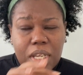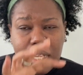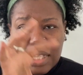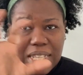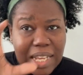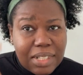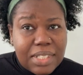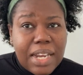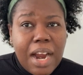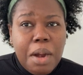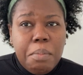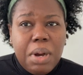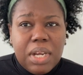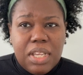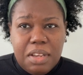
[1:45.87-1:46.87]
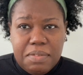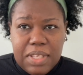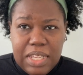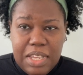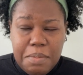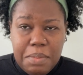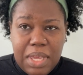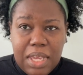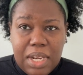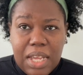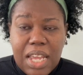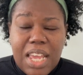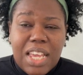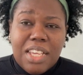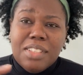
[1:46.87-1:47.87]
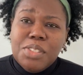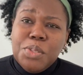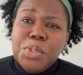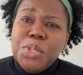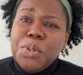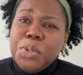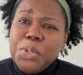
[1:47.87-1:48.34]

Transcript: the entire body of the email is you don't